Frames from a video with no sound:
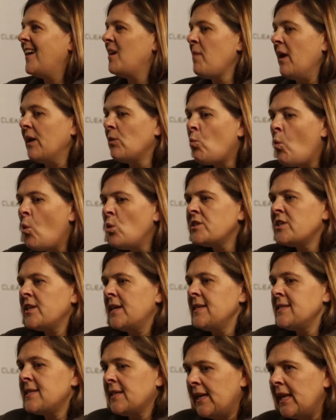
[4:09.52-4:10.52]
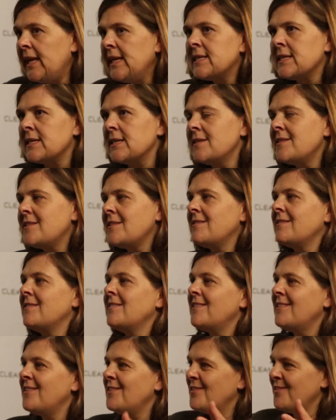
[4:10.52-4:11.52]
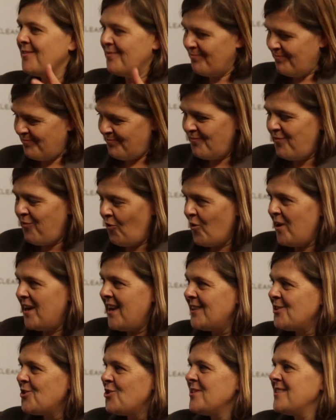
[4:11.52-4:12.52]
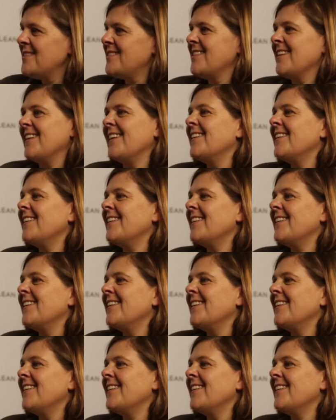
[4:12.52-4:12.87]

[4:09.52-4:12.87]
And water is needed for electricity.